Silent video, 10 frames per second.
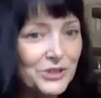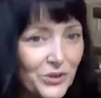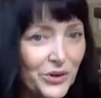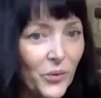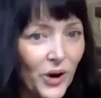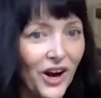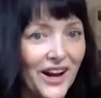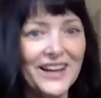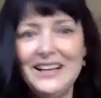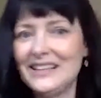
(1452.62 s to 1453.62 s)
going to
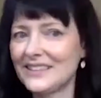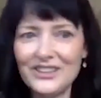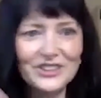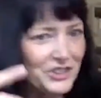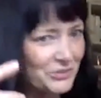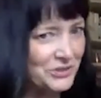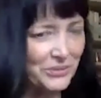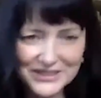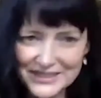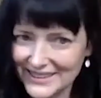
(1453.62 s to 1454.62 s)
work, not like she was
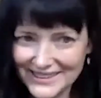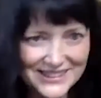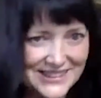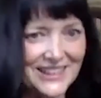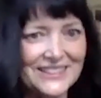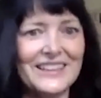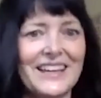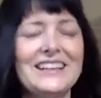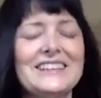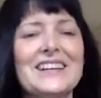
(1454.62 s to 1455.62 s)
raising kids, not like
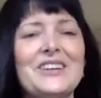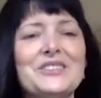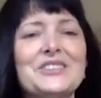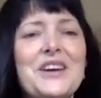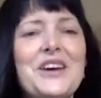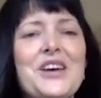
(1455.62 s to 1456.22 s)
anything else.